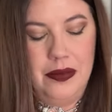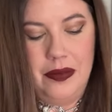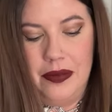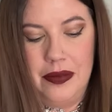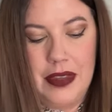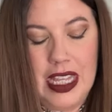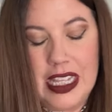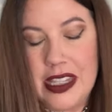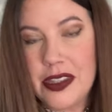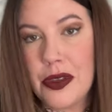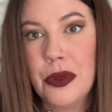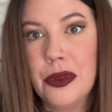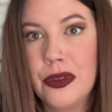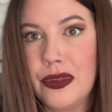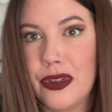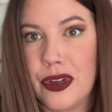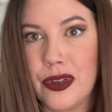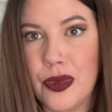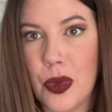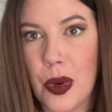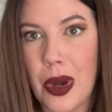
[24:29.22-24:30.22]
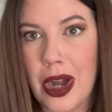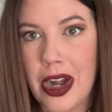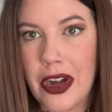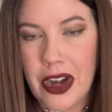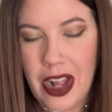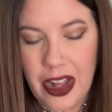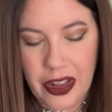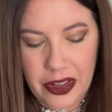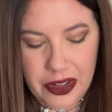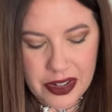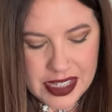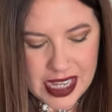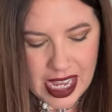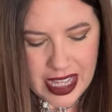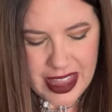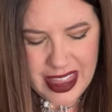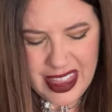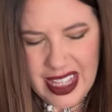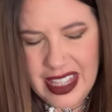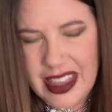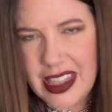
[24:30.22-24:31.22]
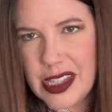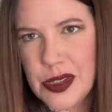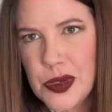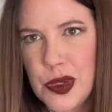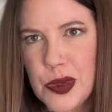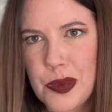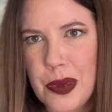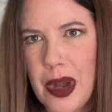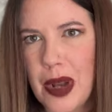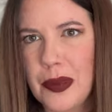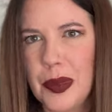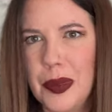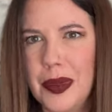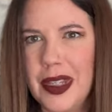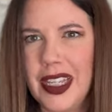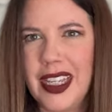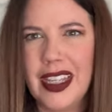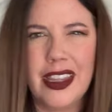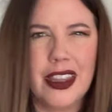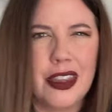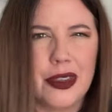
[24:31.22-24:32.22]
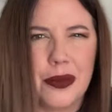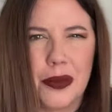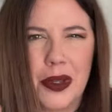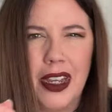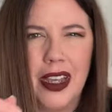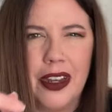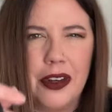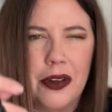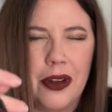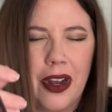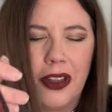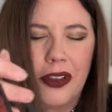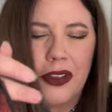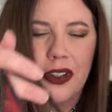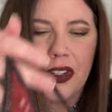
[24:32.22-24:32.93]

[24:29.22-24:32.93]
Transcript: that sold for four hundred dollars. I think this was probably a three hundred dollar